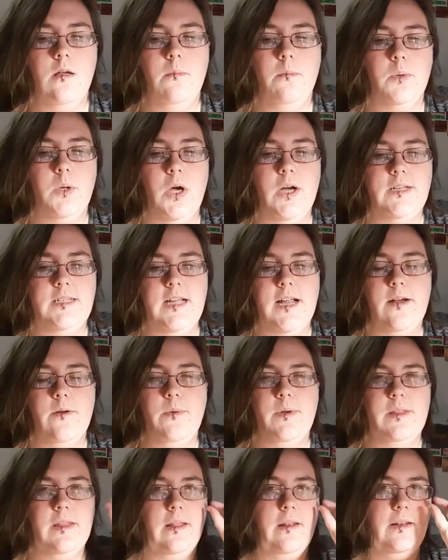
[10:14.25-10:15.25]
blonde hair
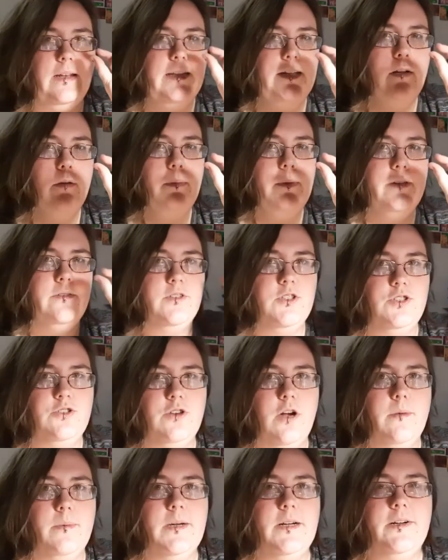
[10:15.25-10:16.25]
with a little bit of a
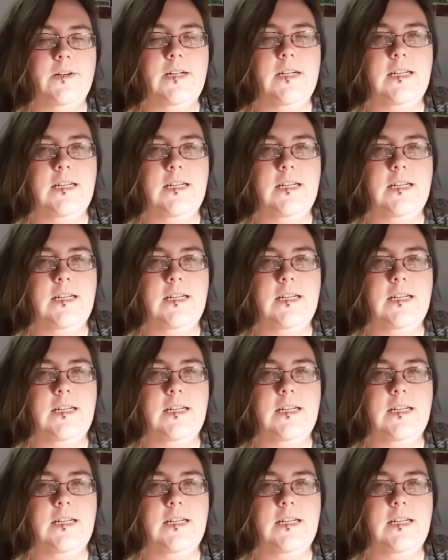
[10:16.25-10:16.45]
strawberry